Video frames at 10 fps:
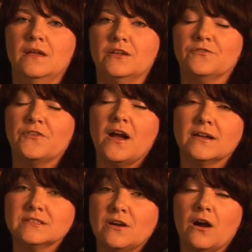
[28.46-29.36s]
Your
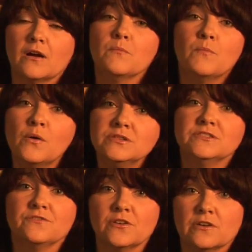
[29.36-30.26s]
frogs are most
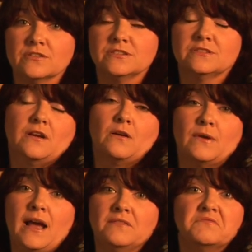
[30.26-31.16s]
diverse
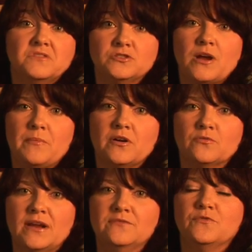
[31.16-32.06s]
around the tropical
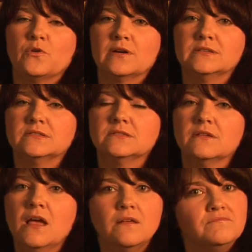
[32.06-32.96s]
rainforests.
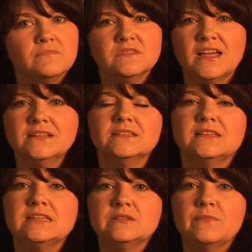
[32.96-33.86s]
Scientists
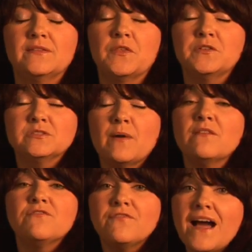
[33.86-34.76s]
estimate that there's
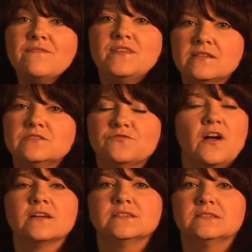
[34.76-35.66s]
about 5,000
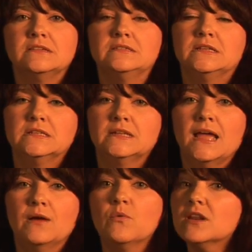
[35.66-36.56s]
frogs existing
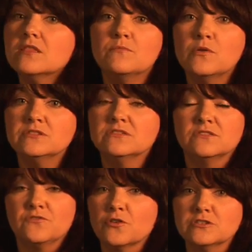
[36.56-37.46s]
today, one of the most
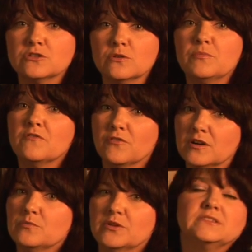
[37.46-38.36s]
diverse group of
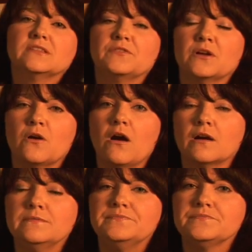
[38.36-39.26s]
vertebrates that there are.